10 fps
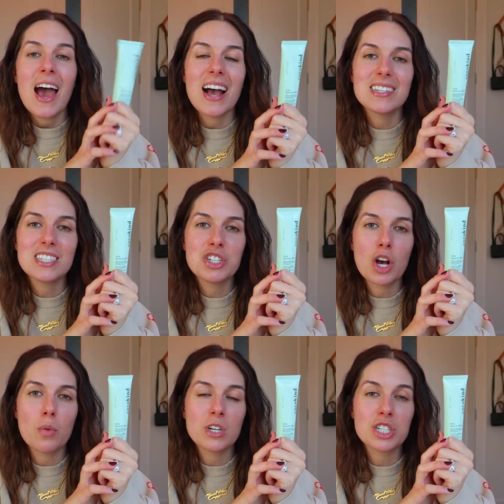as a
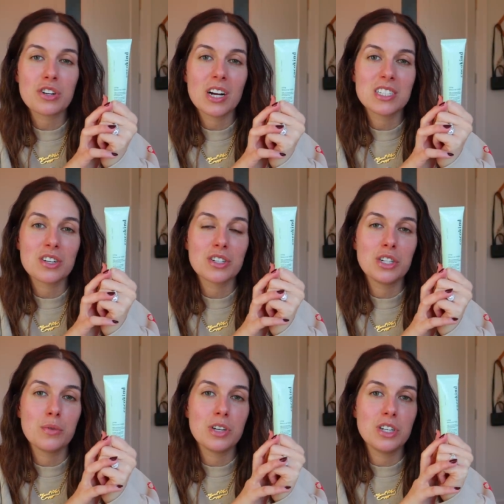gel moisturizer.
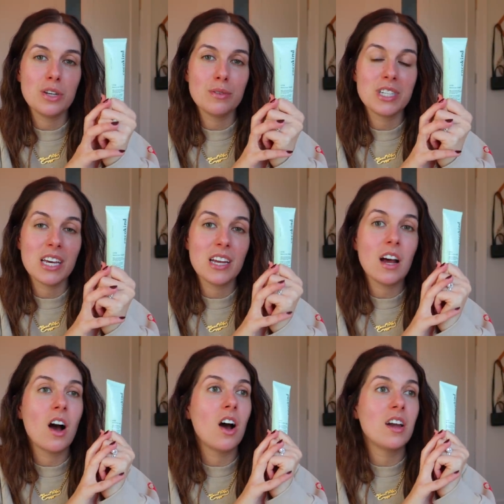You could use it
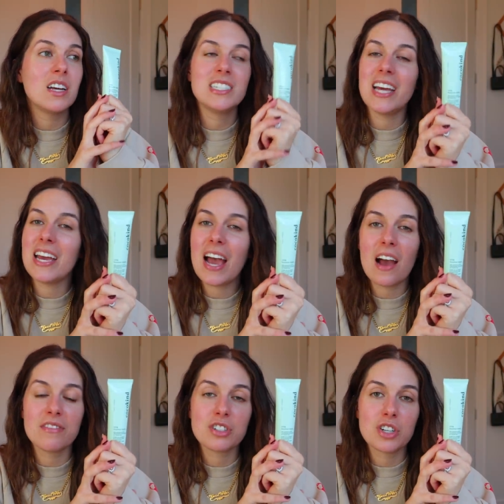on a day
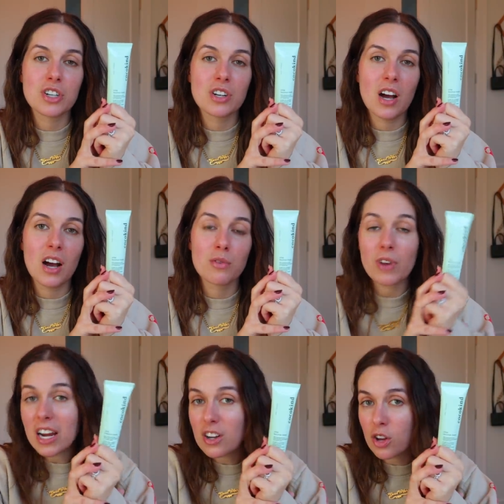after uh,
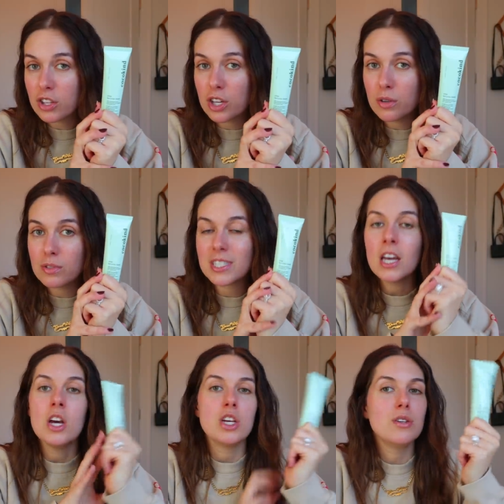retinol use,
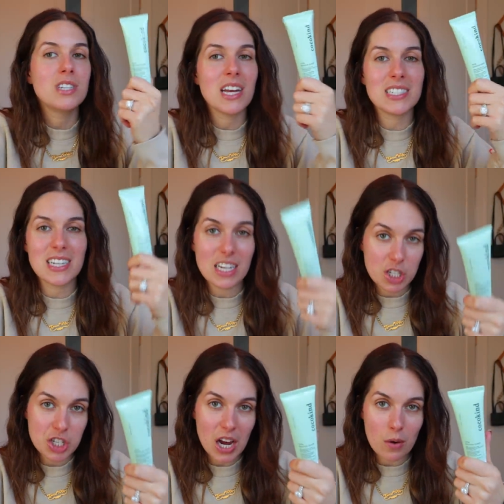use it as an
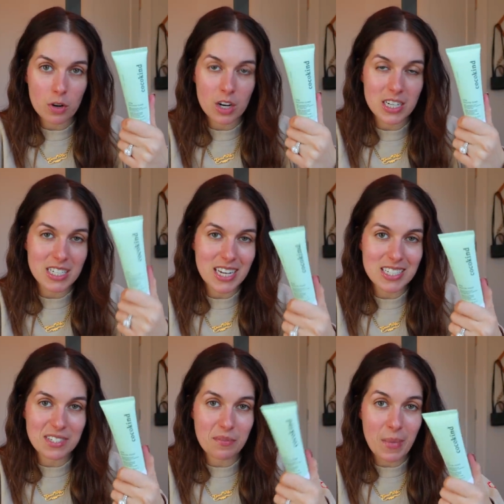in-shower
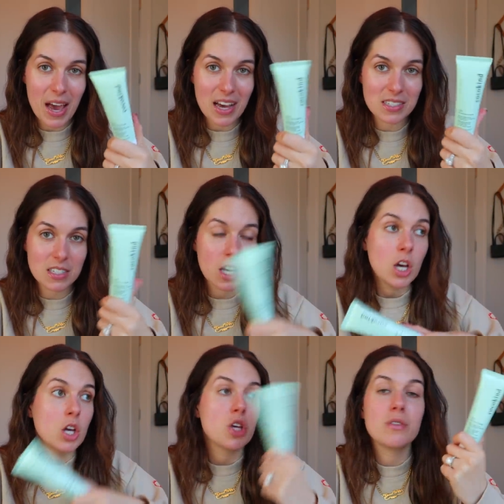intensive mask,
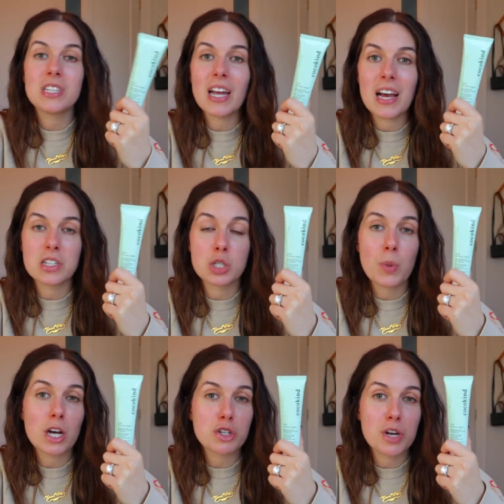use it as a
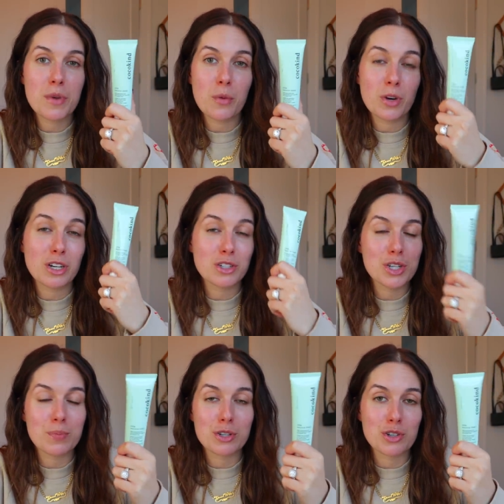spot treatment when you're
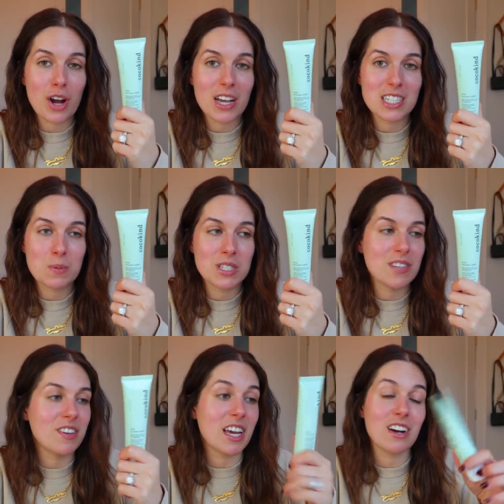super dry in
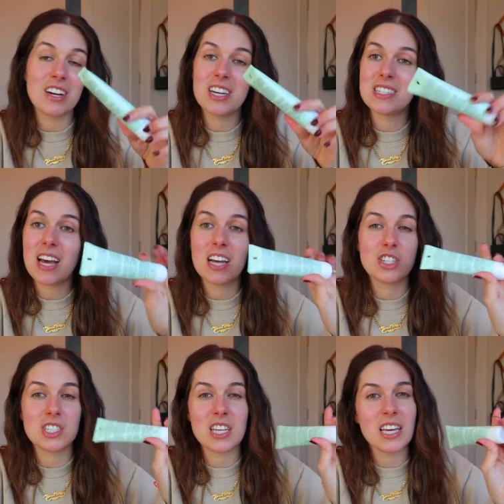specific areas. I
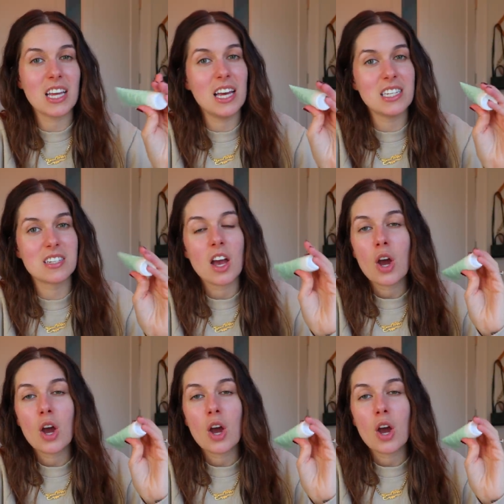just think it is